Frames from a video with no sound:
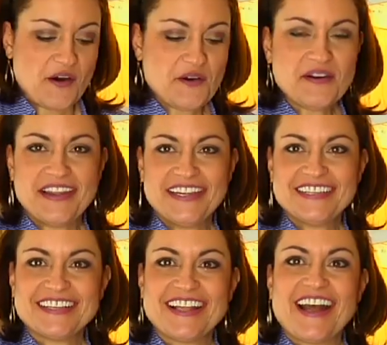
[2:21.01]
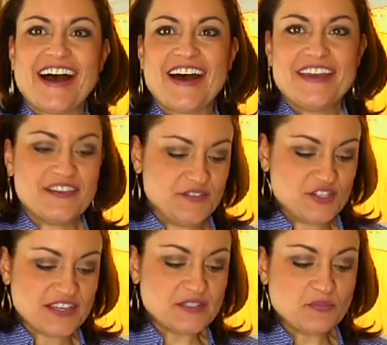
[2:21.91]
All right, I have
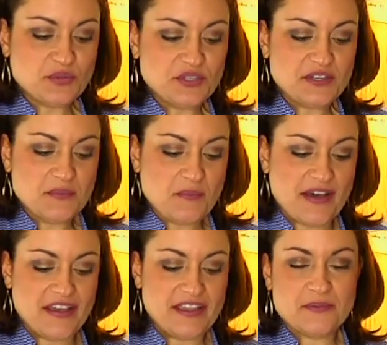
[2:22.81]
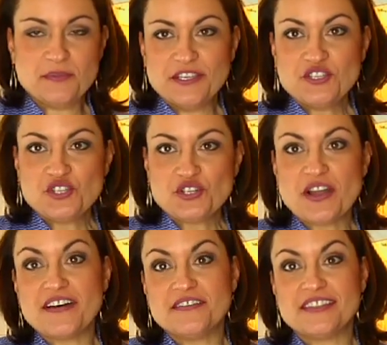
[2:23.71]
just put my mixture
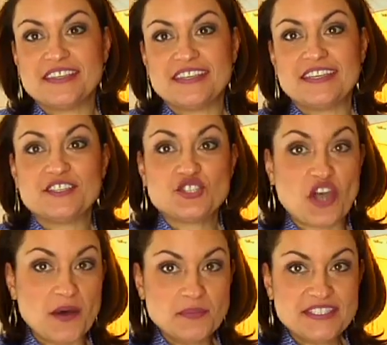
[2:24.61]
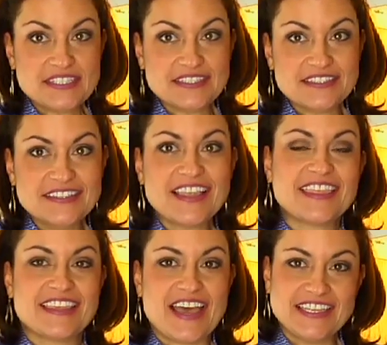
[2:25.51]
of the chopped dill,
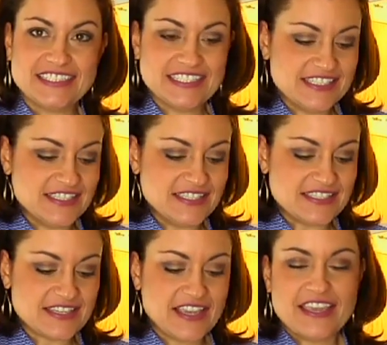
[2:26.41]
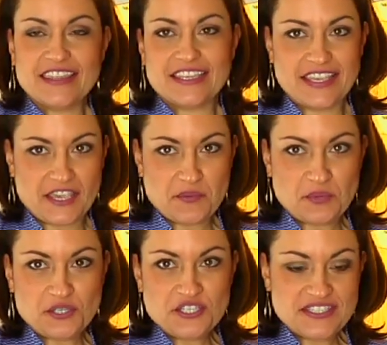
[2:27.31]
the onions, the
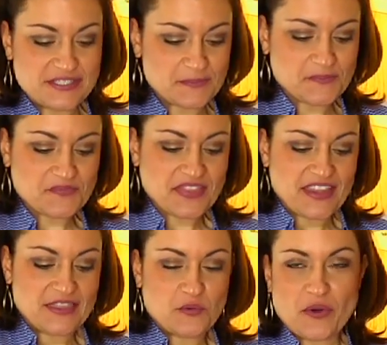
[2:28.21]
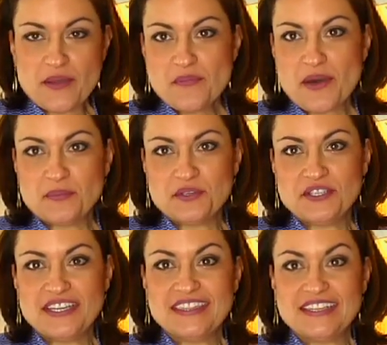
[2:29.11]
capers, the white pepper,
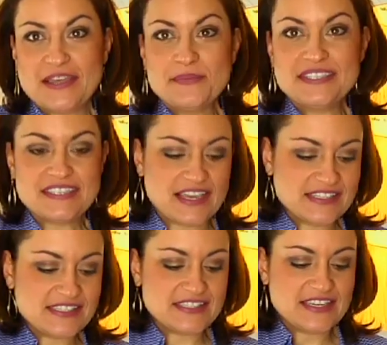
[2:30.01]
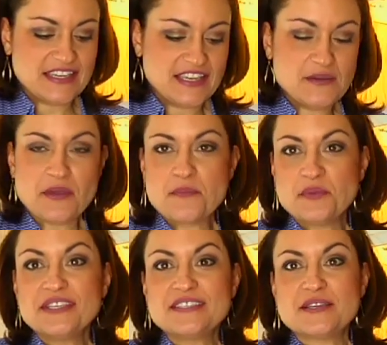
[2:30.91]
and the lemon zest in my
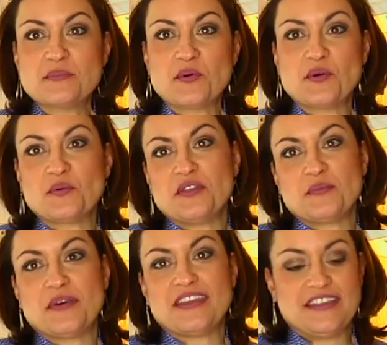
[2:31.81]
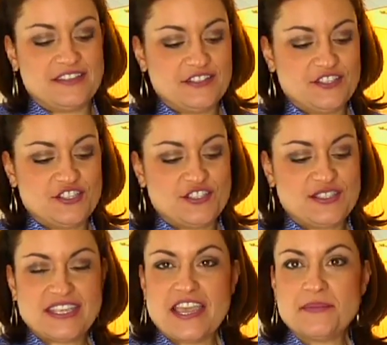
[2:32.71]
mixing bowl with my
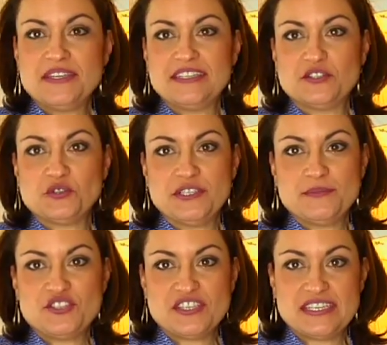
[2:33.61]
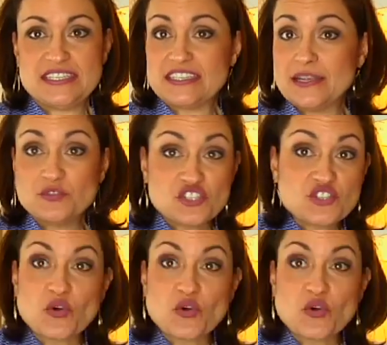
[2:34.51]
salmon and cream cheese, and I'm just